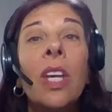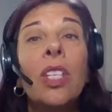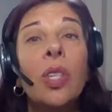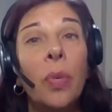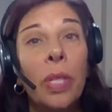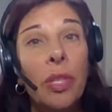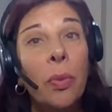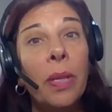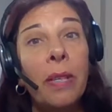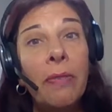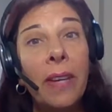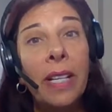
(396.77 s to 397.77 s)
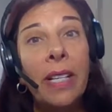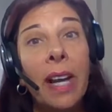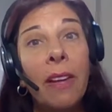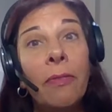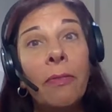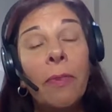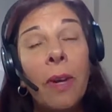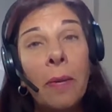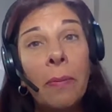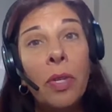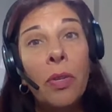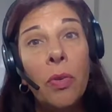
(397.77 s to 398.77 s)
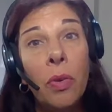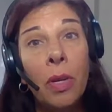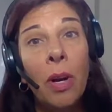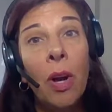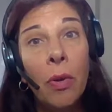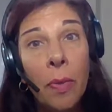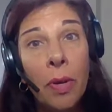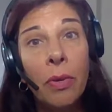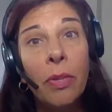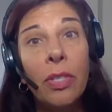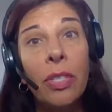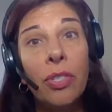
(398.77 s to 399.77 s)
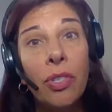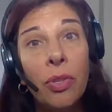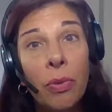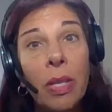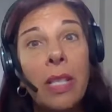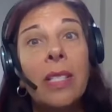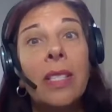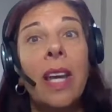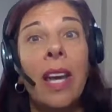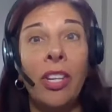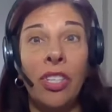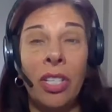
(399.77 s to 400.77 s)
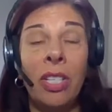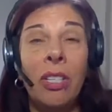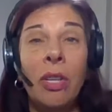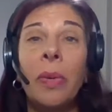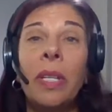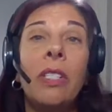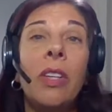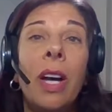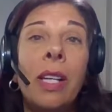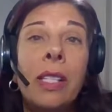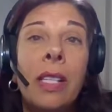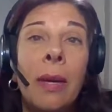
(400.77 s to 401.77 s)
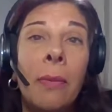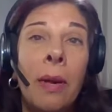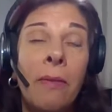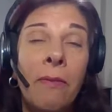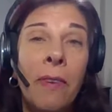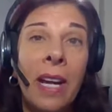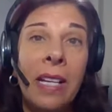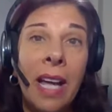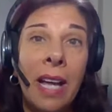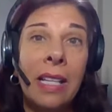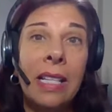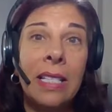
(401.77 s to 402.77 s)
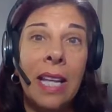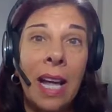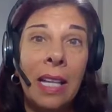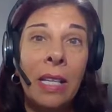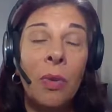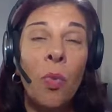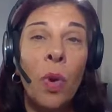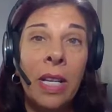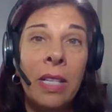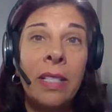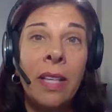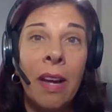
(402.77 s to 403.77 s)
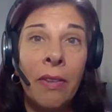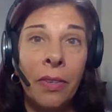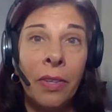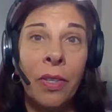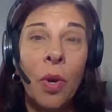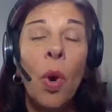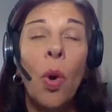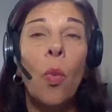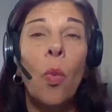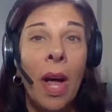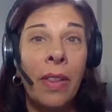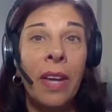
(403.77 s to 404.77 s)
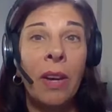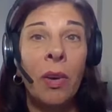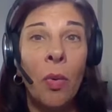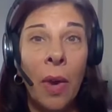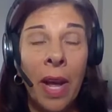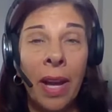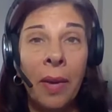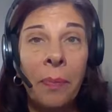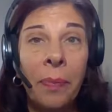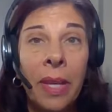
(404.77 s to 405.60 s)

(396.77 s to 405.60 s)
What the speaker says: So, what you want to find out from your homeowner's insurance agent, you want to talk to them and find out exactly what is covered while they are away.